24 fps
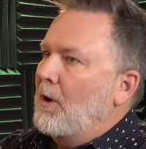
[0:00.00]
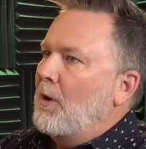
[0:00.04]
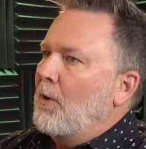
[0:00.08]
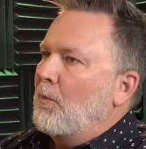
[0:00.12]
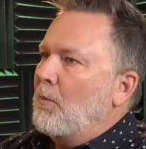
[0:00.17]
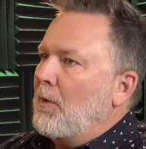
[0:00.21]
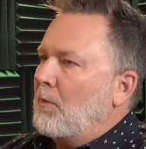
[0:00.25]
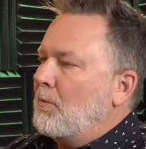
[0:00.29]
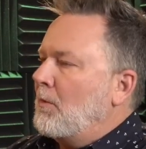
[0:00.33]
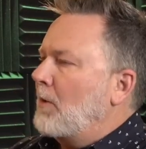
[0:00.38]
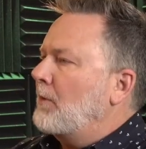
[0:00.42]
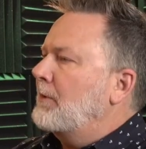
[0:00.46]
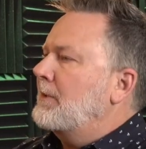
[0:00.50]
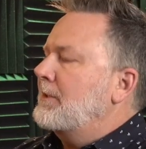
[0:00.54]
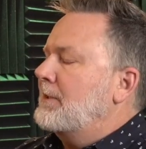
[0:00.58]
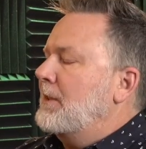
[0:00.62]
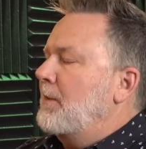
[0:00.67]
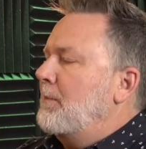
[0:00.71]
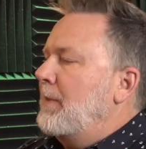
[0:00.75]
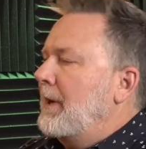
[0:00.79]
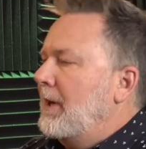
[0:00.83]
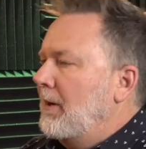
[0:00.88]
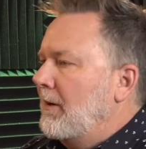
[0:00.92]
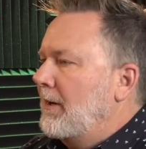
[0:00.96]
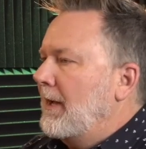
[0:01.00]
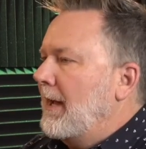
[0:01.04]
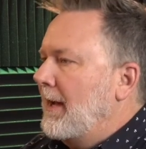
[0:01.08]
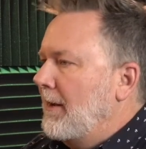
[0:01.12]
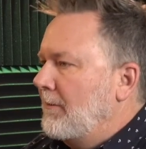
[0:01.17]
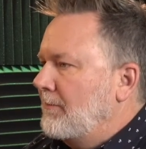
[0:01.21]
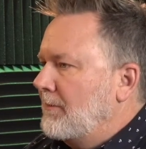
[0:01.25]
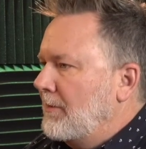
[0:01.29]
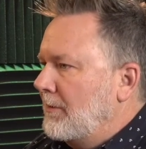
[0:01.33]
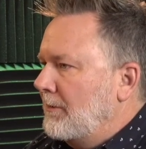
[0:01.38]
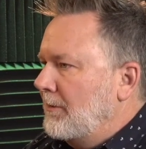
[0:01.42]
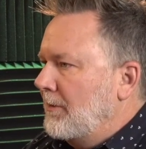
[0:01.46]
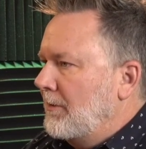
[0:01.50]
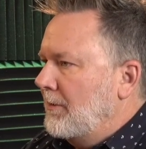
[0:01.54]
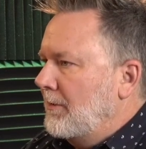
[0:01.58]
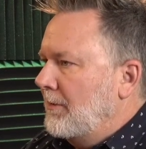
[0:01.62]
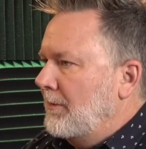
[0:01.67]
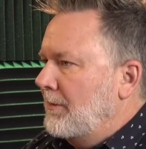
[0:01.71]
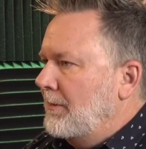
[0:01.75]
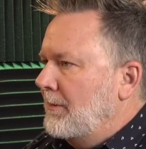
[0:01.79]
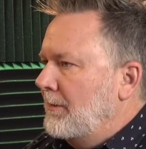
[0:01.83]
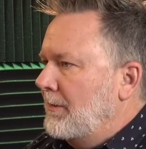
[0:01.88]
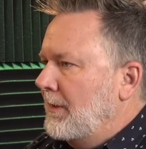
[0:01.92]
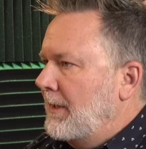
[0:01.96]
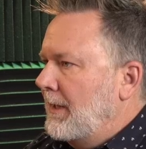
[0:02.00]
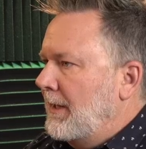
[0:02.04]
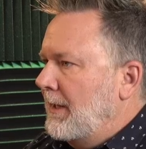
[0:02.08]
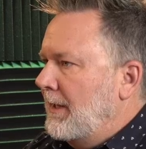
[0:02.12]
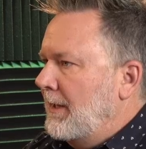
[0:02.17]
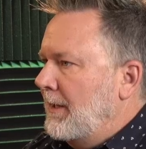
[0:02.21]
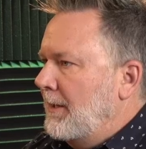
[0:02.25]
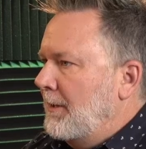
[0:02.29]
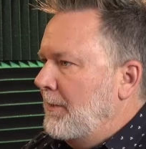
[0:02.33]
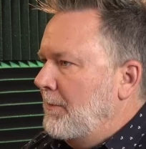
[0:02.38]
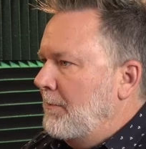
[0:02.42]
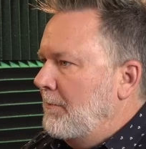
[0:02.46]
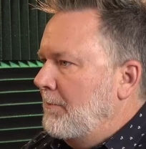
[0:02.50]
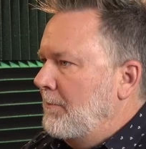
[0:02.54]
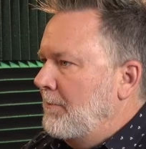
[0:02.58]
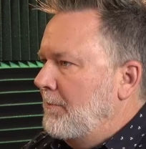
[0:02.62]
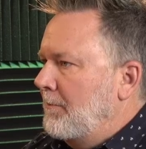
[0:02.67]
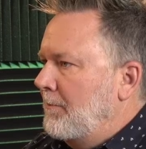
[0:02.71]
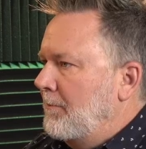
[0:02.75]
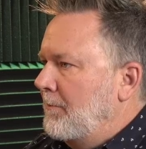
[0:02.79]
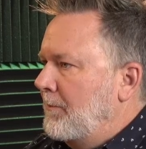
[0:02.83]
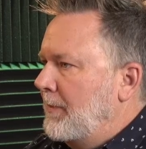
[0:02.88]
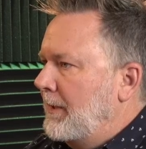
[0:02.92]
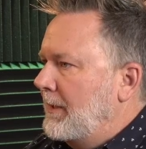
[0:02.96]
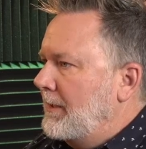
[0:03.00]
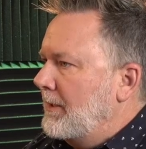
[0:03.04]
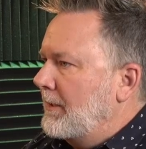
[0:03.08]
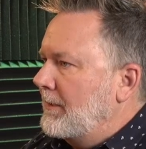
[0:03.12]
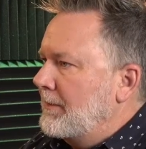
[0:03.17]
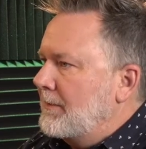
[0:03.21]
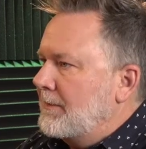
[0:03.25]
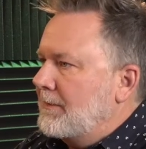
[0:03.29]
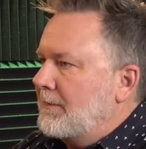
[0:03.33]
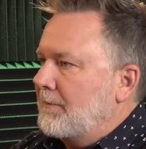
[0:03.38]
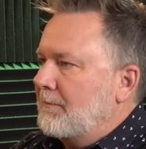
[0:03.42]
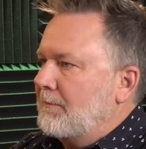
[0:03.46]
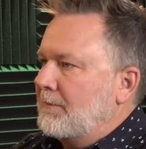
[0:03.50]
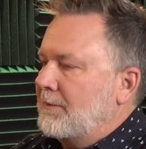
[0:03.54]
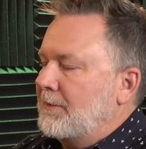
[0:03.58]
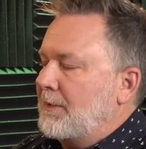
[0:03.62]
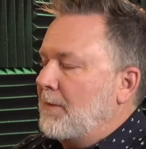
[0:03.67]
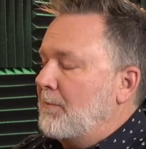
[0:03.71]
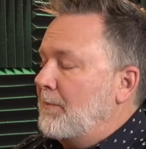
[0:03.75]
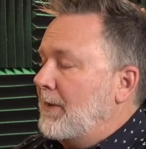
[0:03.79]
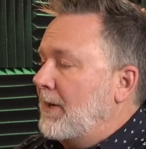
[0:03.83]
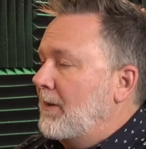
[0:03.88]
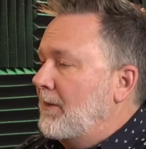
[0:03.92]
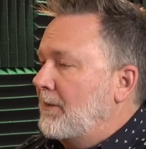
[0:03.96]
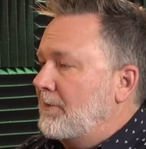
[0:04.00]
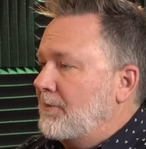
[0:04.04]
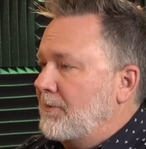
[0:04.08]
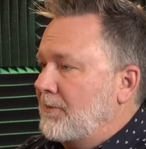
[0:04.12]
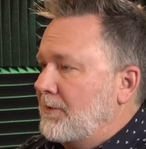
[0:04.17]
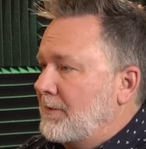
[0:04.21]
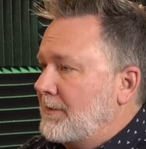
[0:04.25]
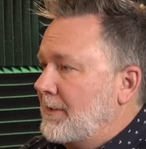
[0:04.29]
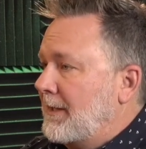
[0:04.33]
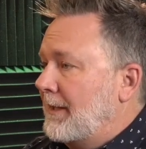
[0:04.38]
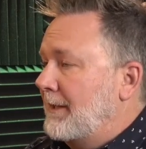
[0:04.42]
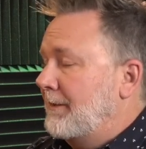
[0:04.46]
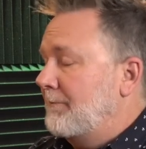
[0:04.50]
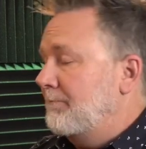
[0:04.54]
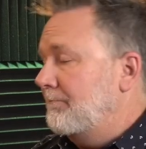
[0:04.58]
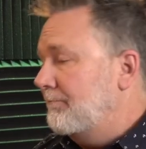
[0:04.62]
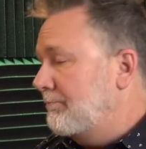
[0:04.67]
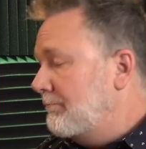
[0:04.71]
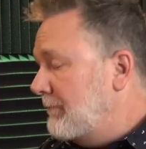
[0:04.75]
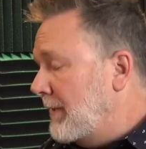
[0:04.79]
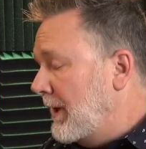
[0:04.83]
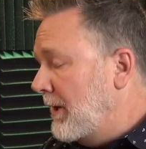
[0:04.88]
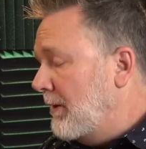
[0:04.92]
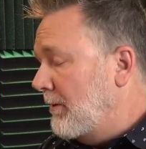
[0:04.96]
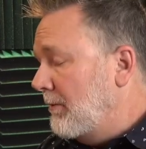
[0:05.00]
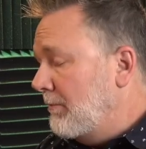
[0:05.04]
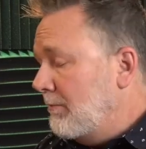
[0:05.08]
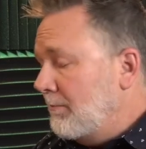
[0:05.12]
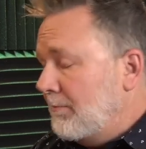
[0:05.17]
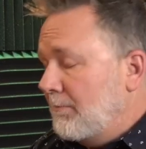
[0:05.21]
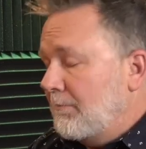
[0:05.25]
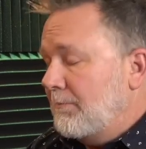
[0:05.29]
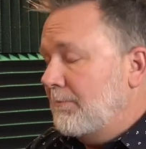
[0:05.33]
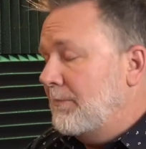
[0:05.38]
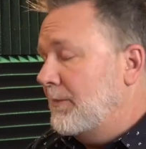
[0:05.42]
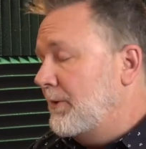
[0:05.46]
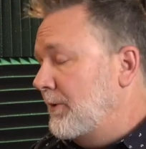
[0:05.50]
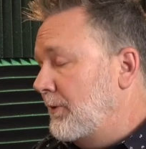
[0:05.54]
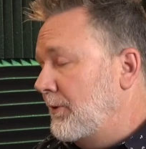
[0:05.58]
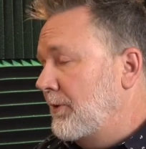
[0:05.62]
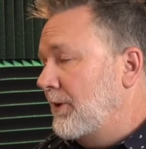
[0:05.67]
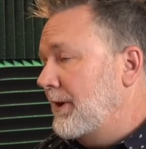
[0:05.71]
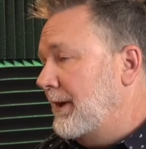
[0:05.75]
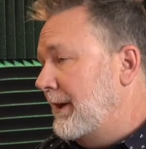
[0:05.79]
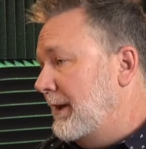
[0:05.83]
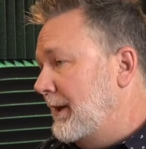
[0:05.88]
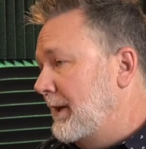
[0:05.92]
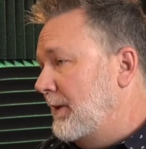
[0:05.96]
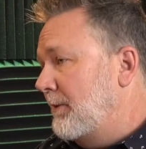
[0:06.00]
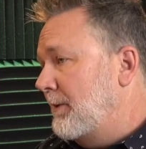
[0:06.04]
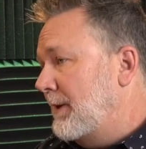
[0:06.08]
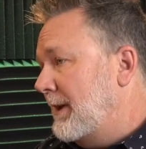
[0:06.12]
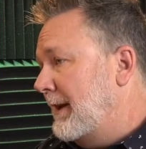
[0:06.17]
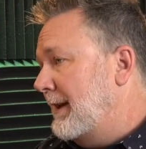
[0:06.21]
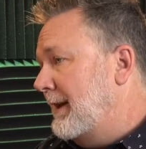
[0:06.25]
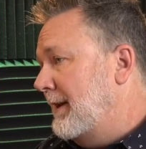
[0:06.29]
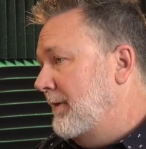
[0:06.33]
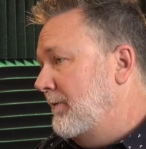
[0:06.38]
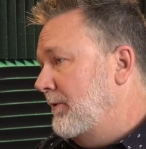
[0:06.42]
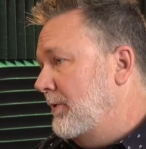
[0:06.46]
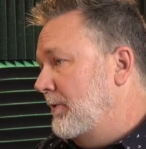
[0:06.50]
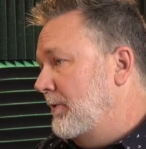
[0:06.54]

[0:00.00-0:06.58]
What role does the parent have to learn? Because some parents are just you're going to eat what I give you.